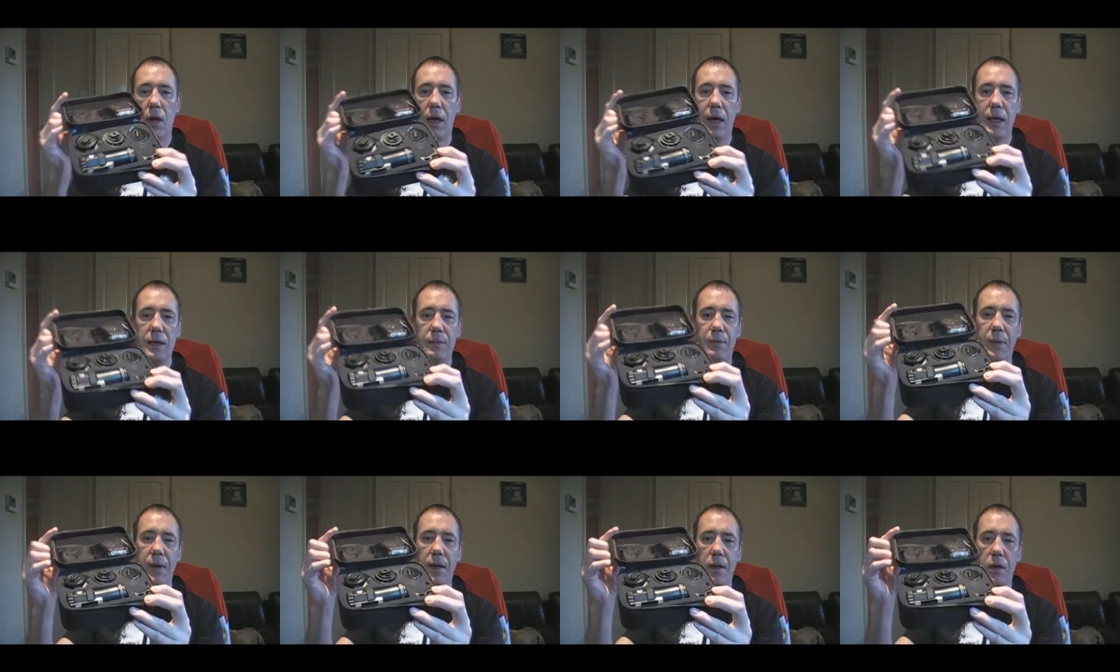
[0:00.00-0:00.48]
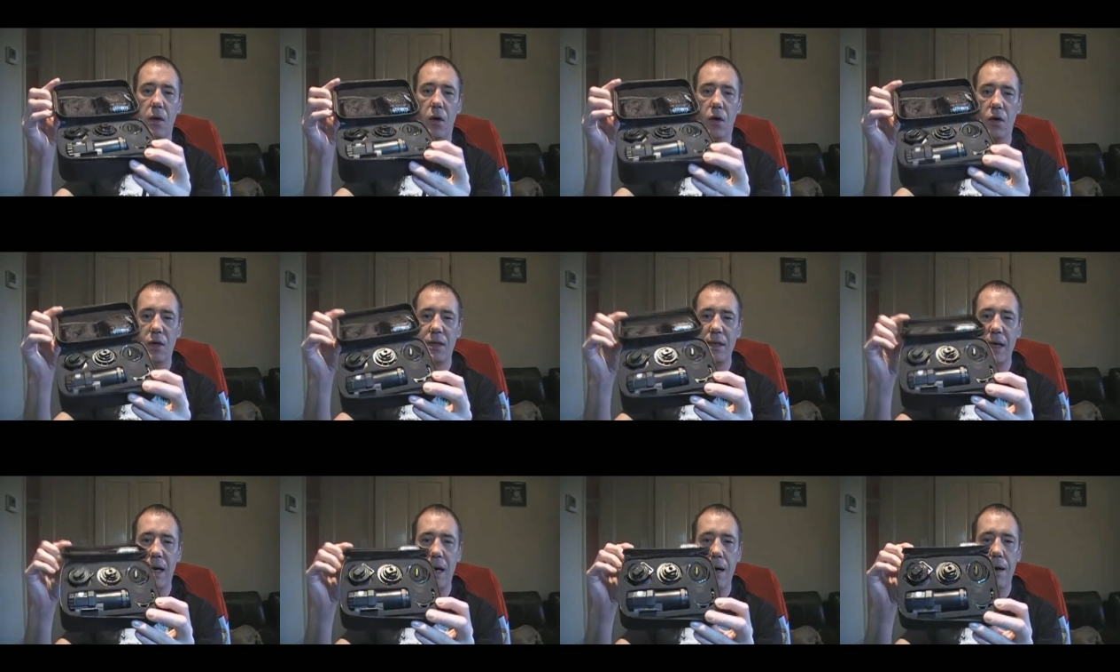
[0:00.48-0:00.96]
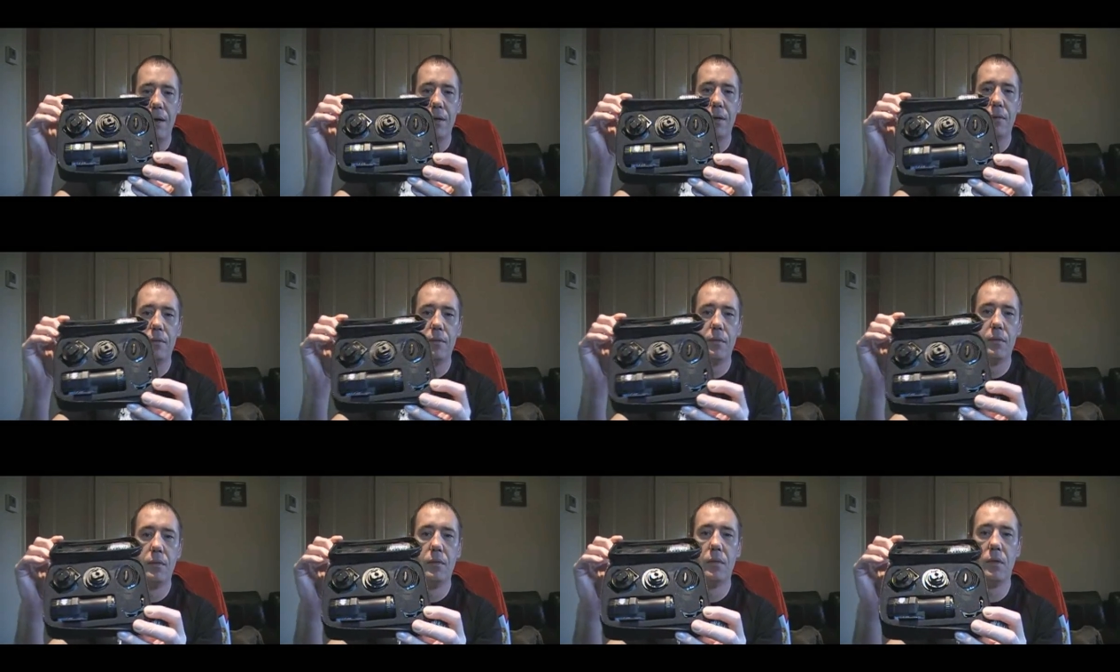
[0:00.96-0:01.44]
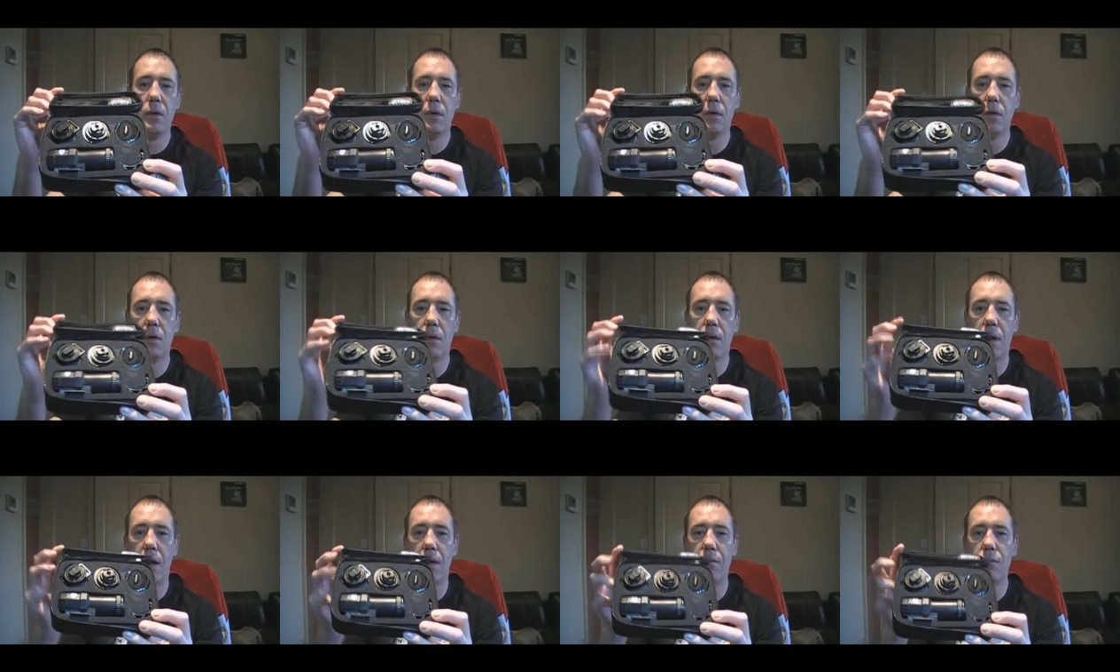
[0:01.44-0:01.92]
It's been looked at,
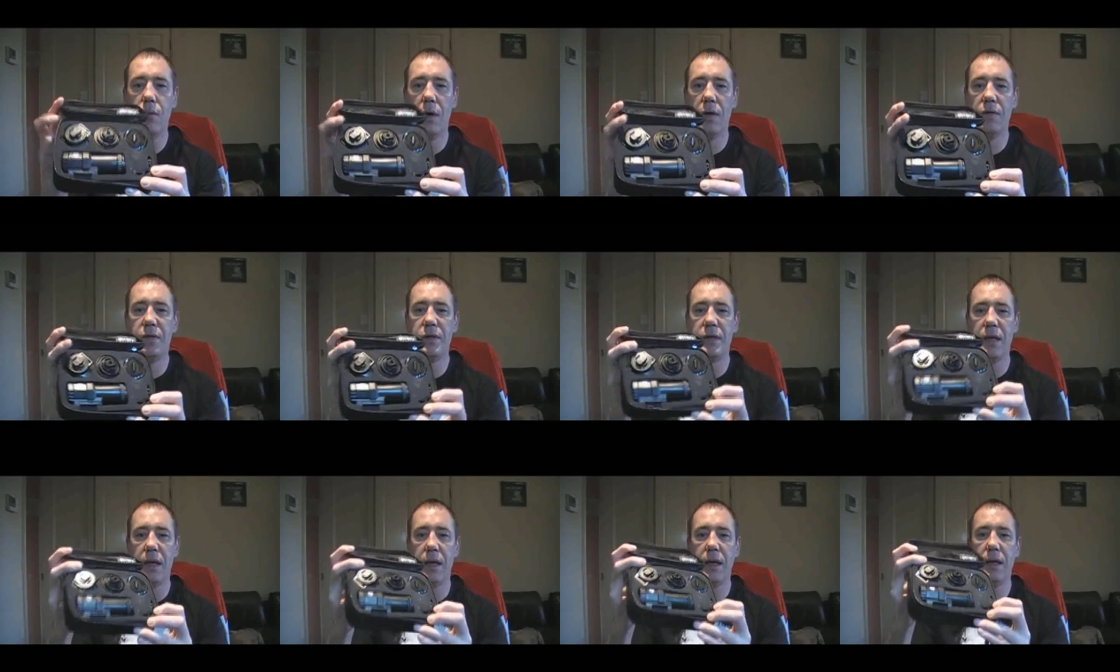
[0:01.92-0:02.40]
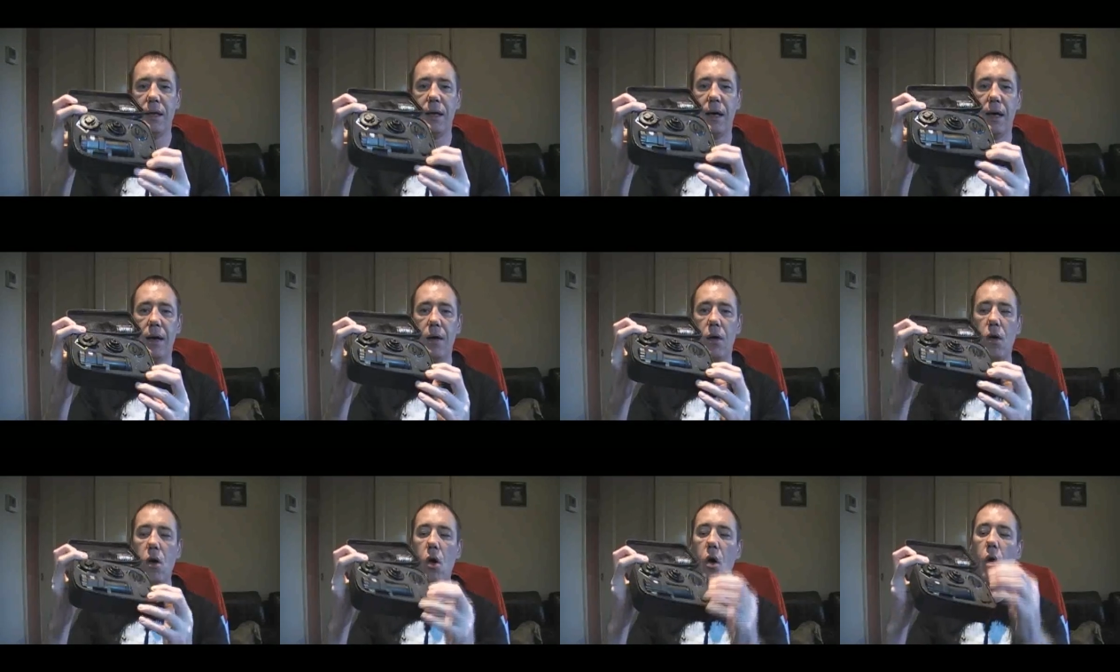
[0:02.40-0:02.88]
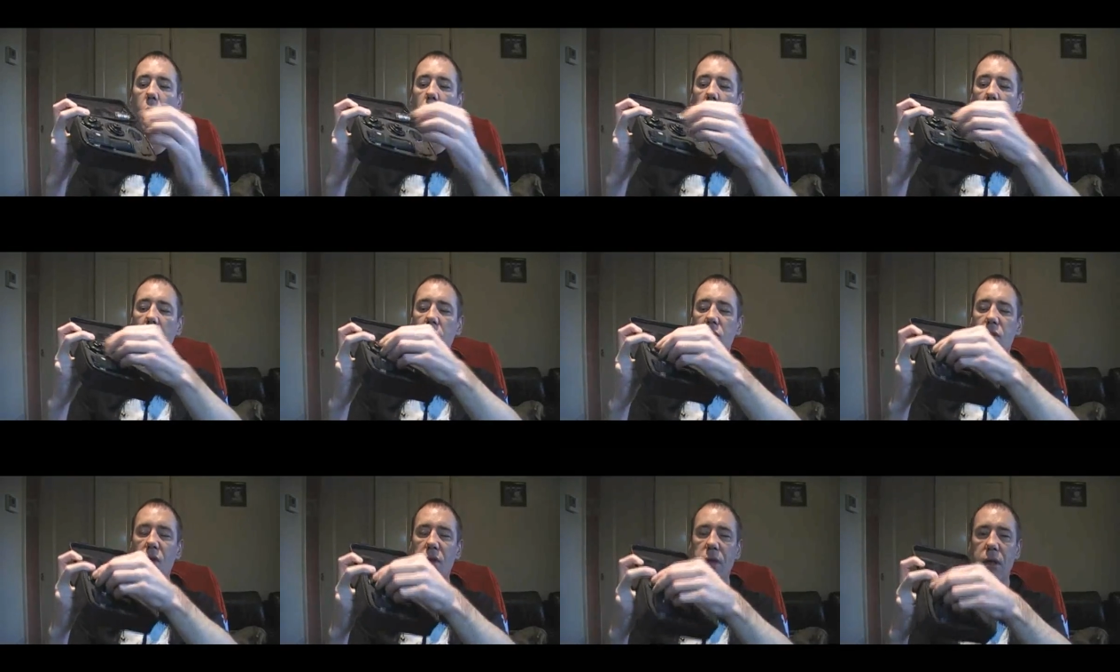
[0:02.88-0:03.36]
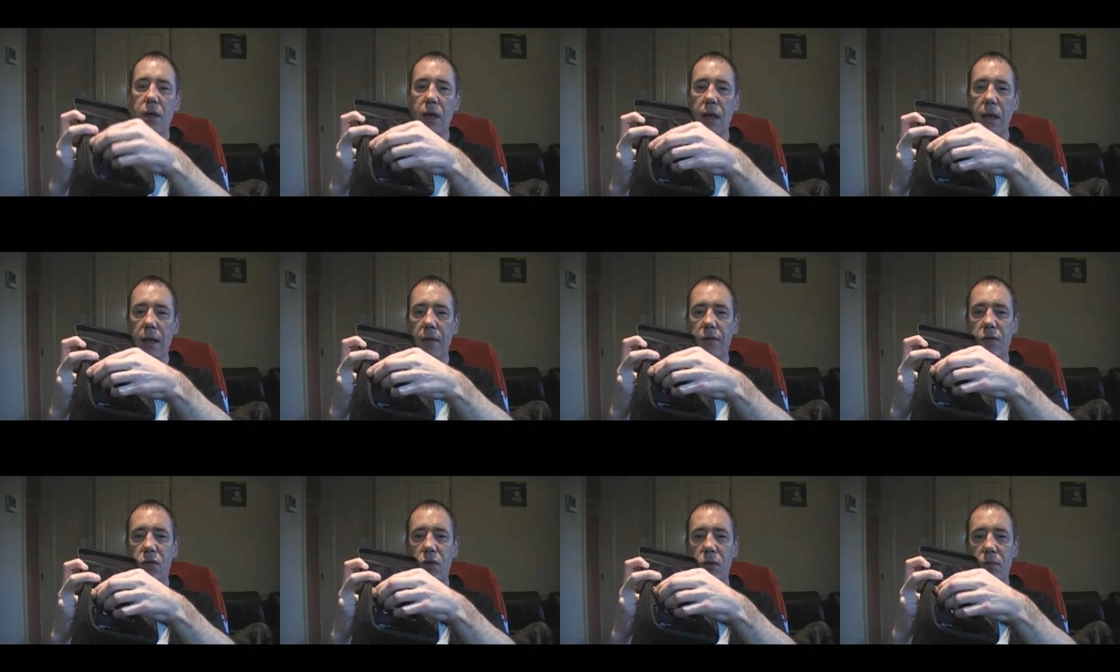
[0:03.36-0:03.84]
and we've seen like what's
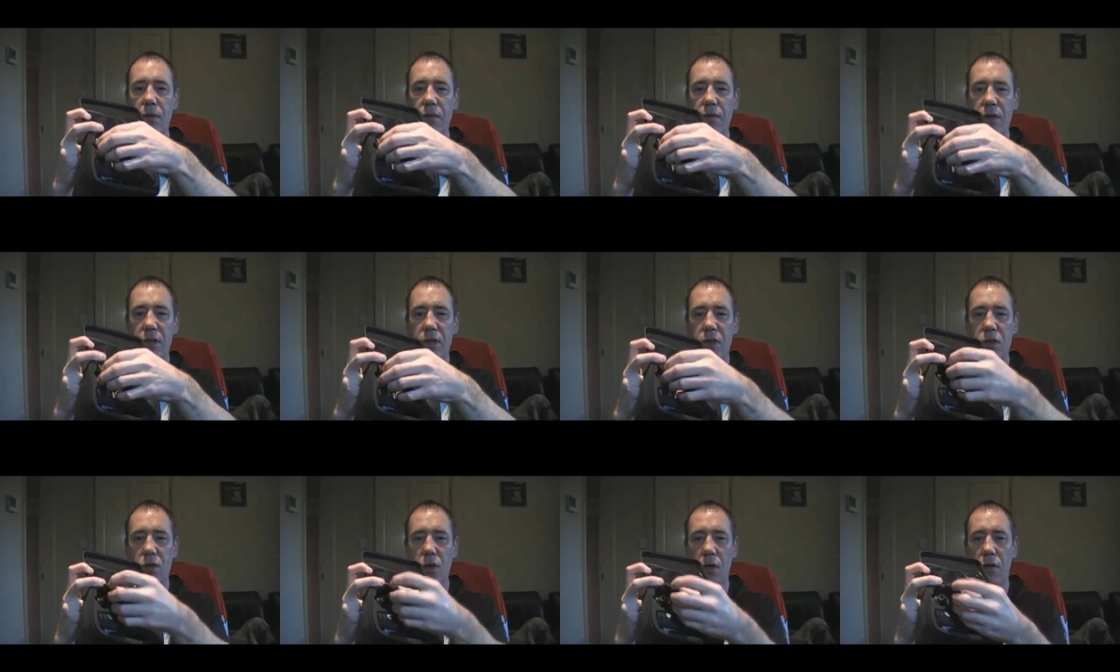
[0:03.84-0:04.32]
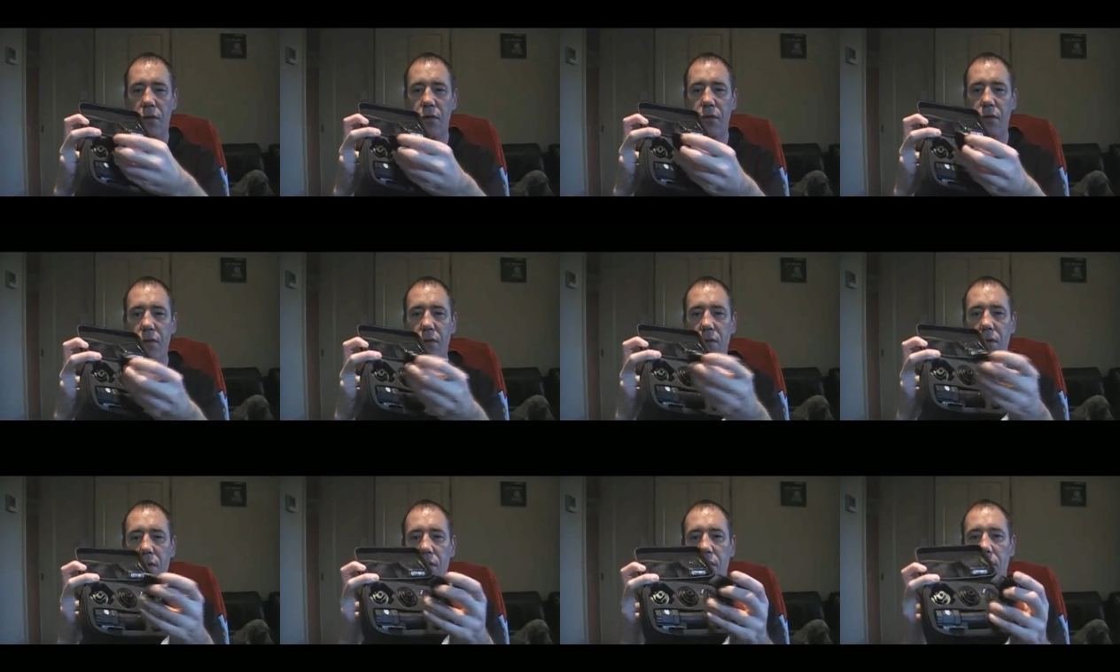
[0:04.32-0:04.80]
underneath some of the stuff.